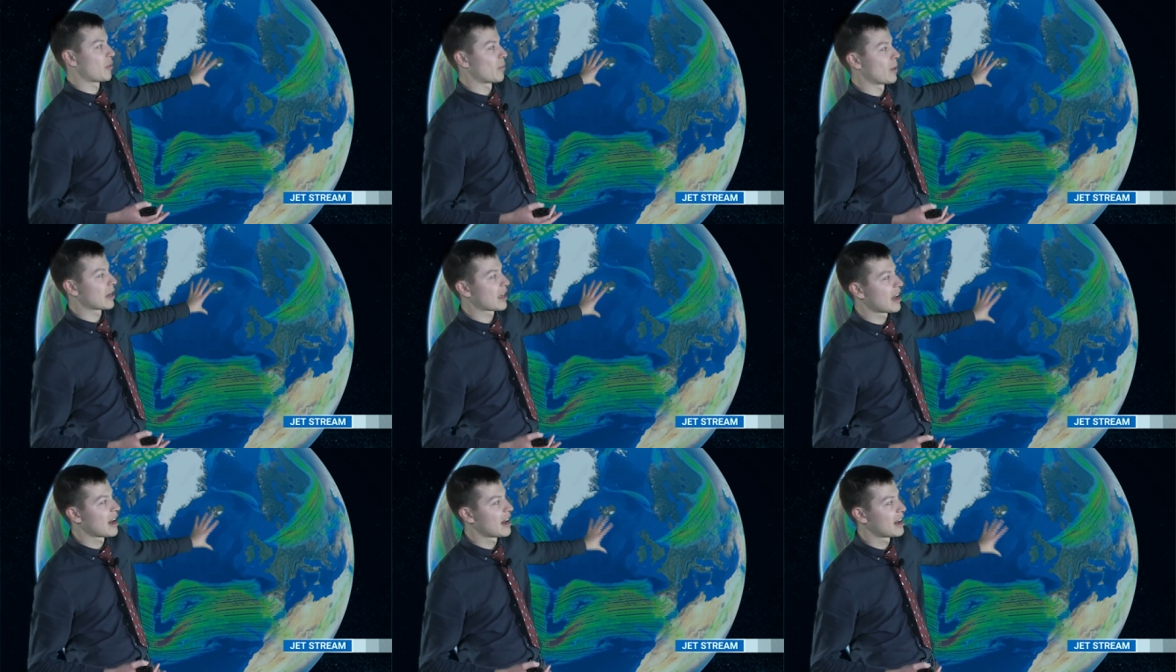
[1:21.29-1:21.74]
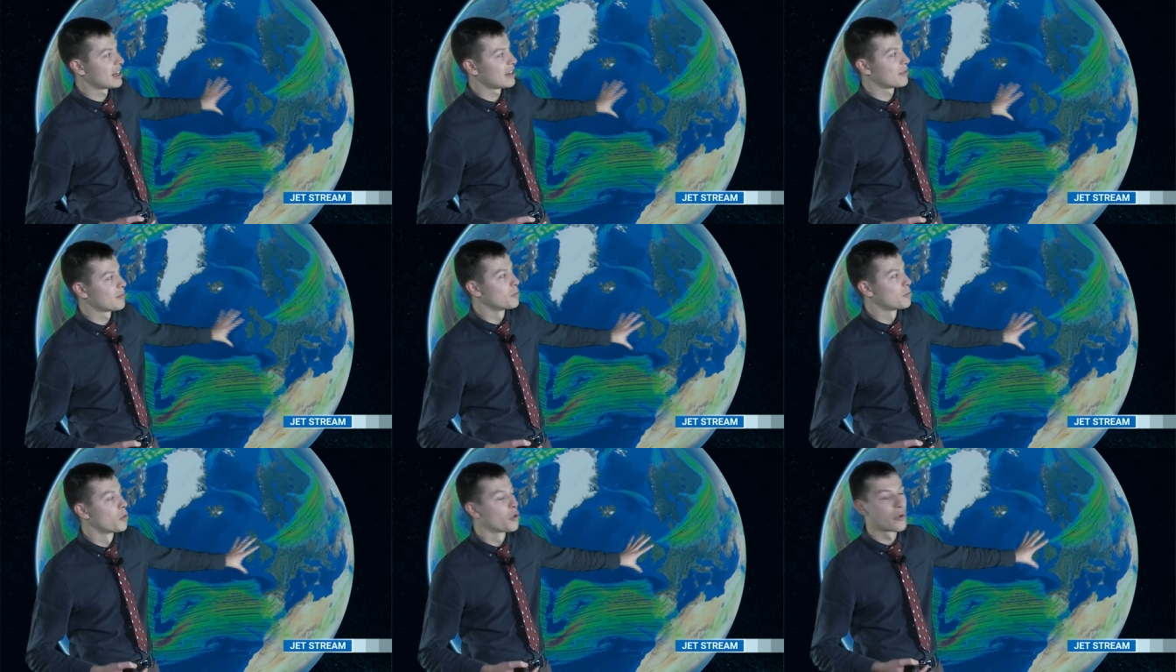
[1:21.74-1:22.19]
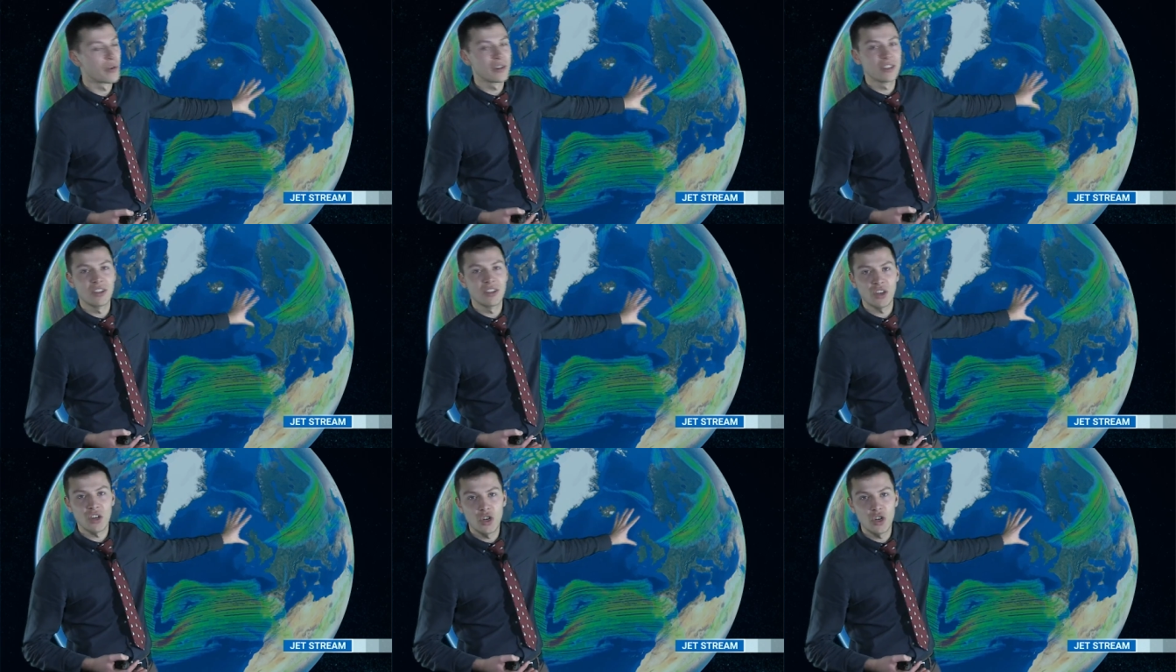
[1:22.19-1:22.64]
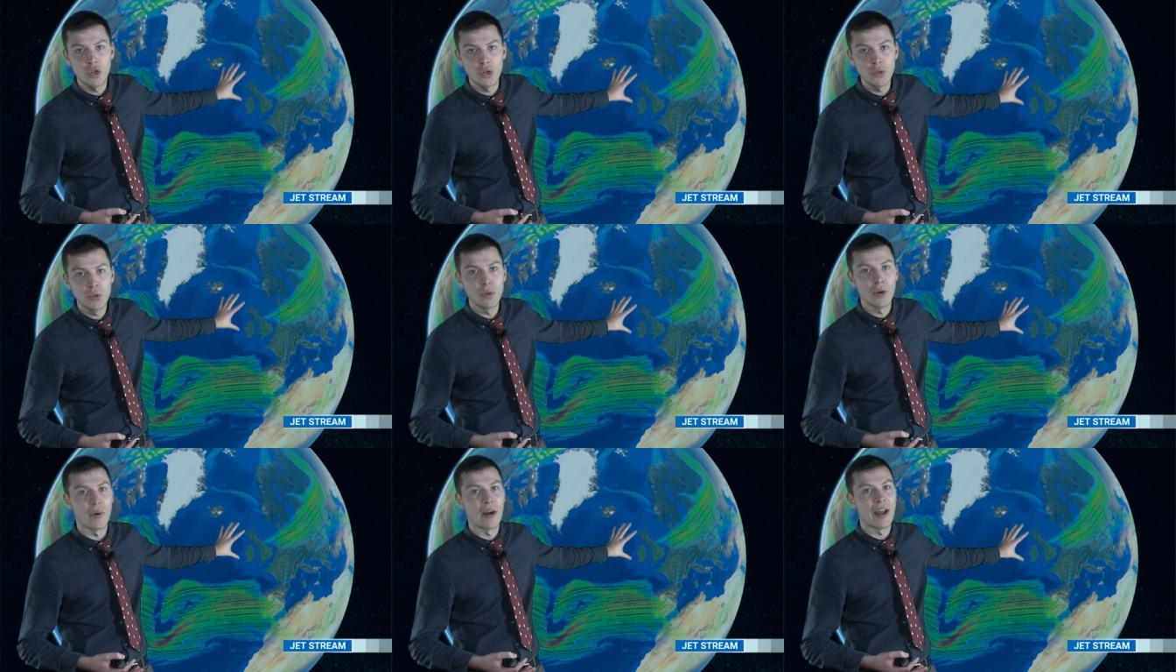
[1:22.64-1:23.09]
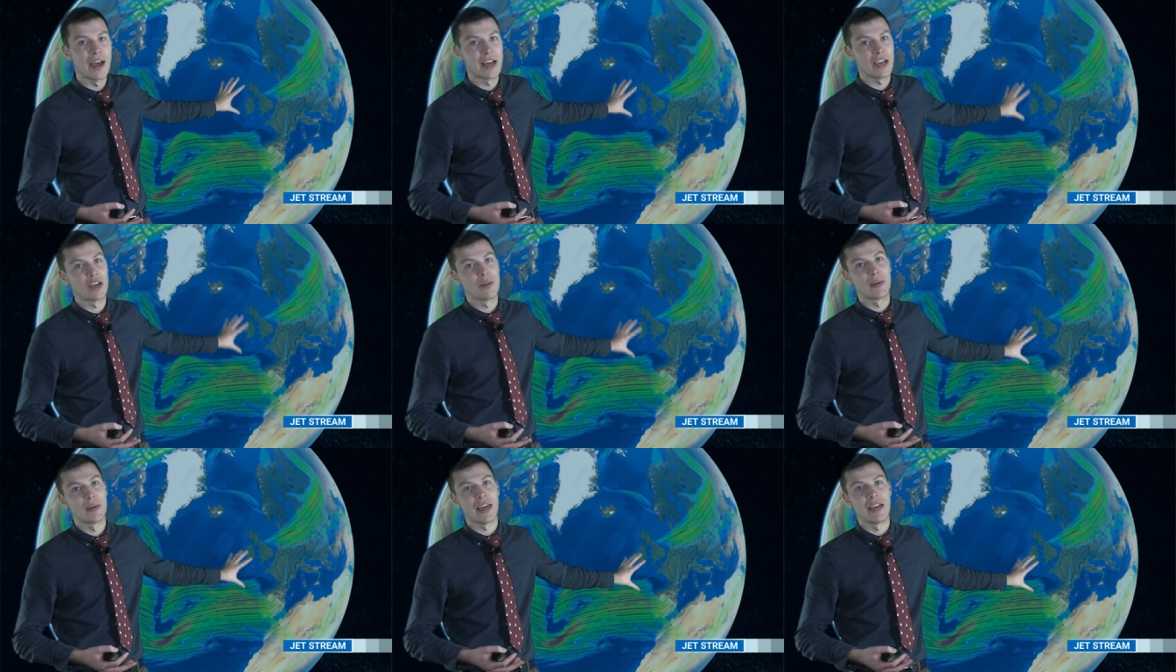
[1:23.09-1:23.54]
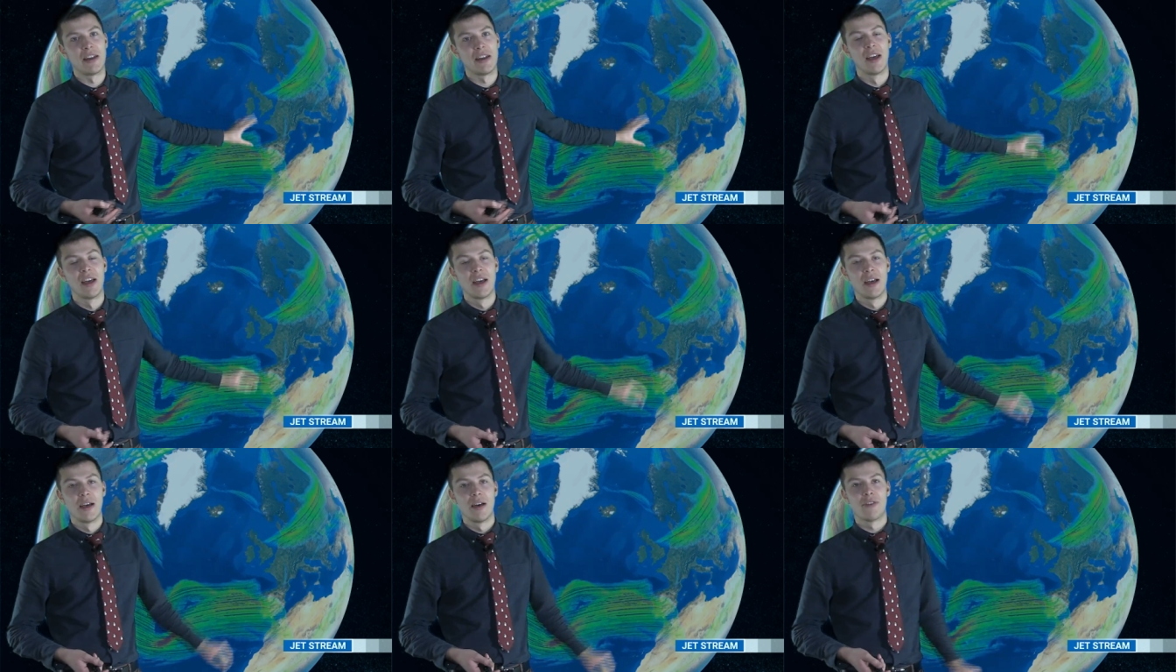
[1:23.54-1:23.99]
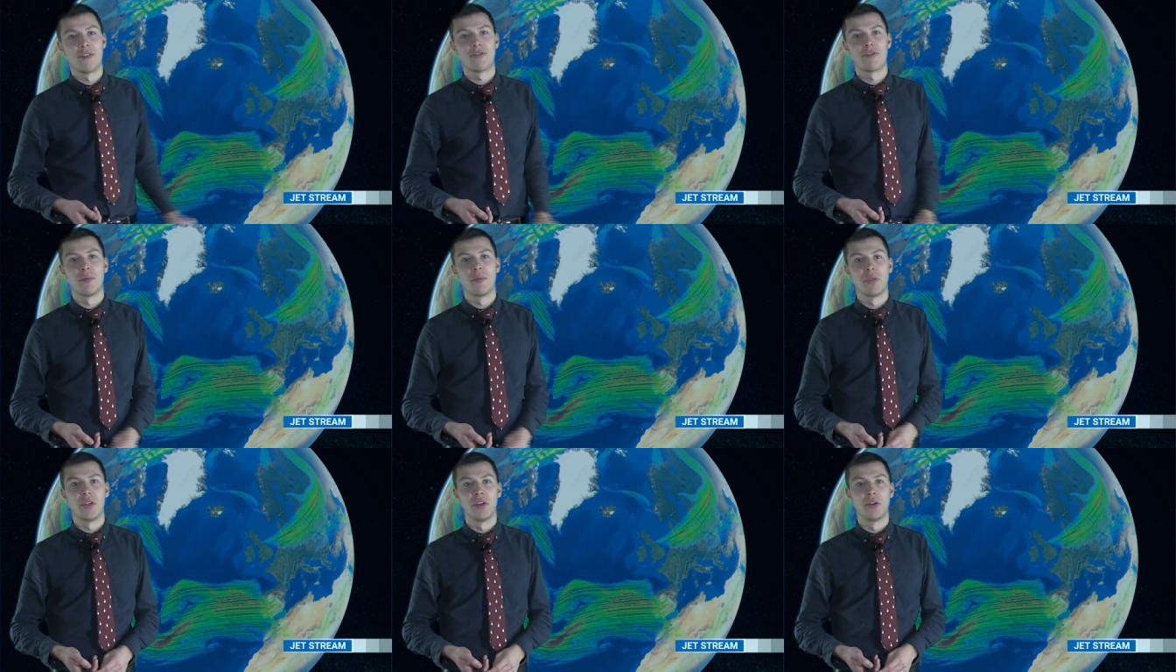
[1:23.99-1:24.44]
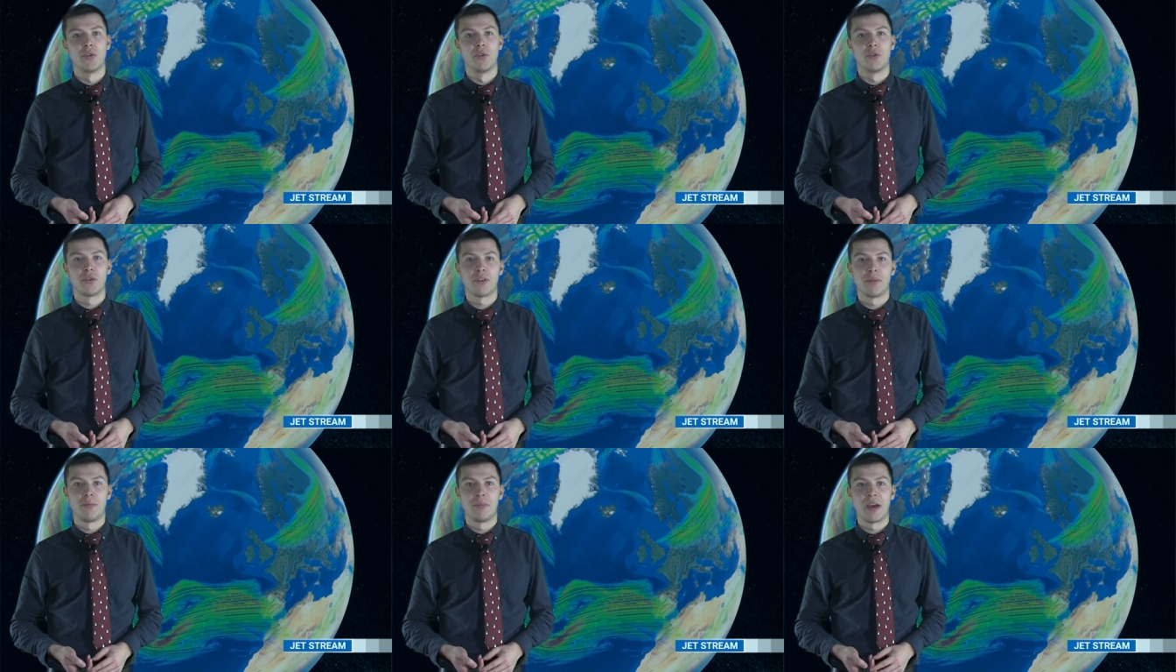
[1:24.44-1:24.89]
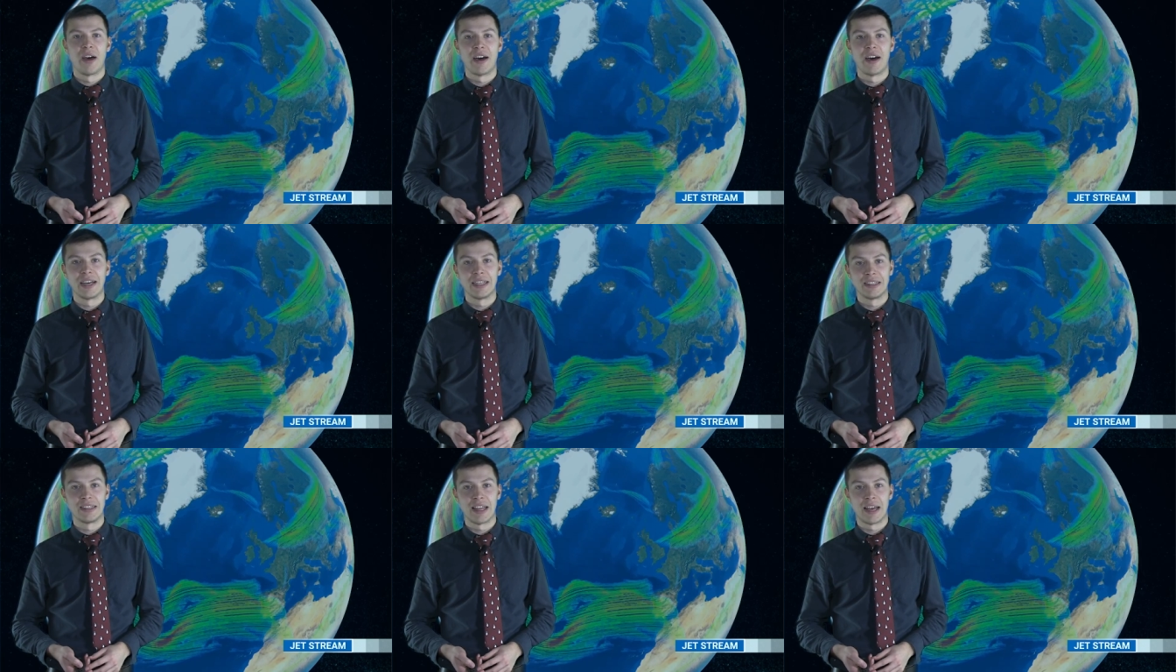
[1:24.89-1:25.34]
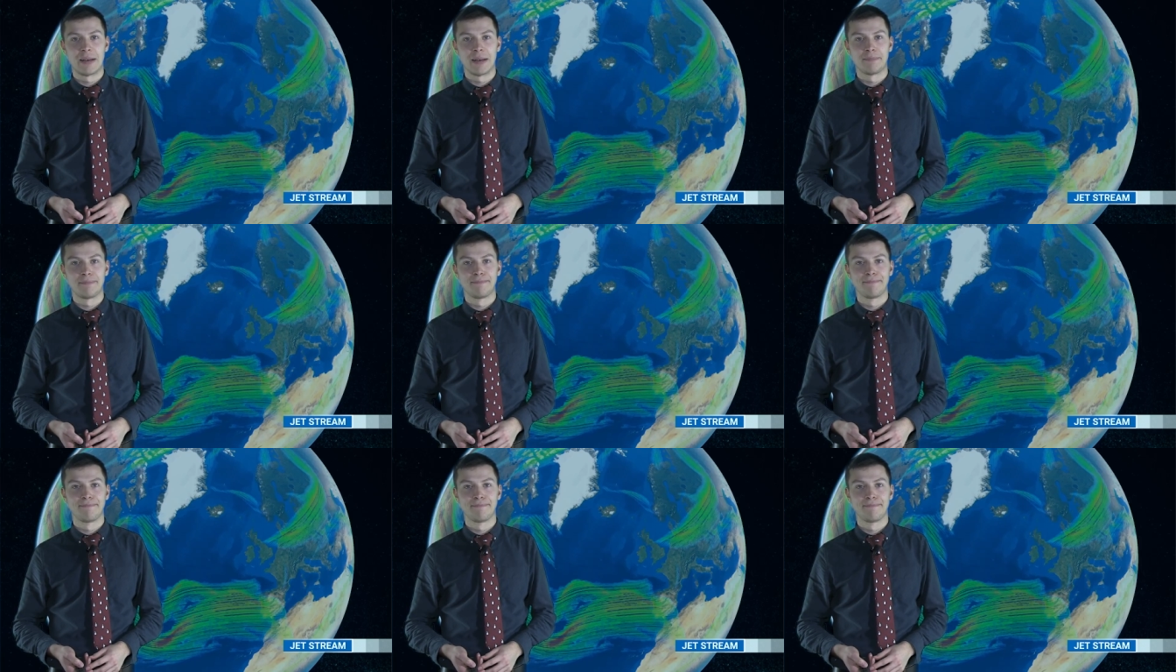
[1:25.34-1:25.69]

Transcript: and we're kind of more into the cooler air coming in from the north behind that.